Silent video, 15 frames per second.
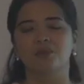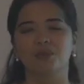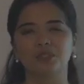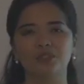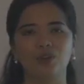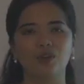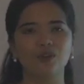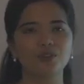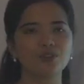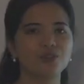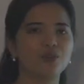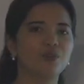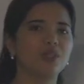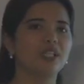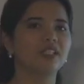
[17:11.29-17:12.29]
but
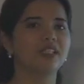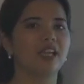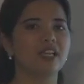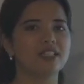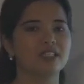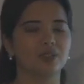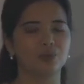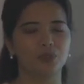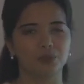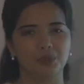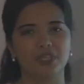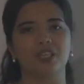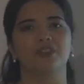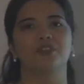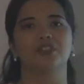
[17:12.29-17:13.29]
also with the task that will
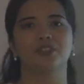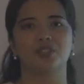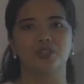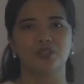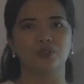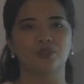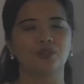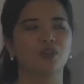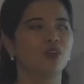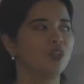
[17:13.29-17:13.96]
be given to you.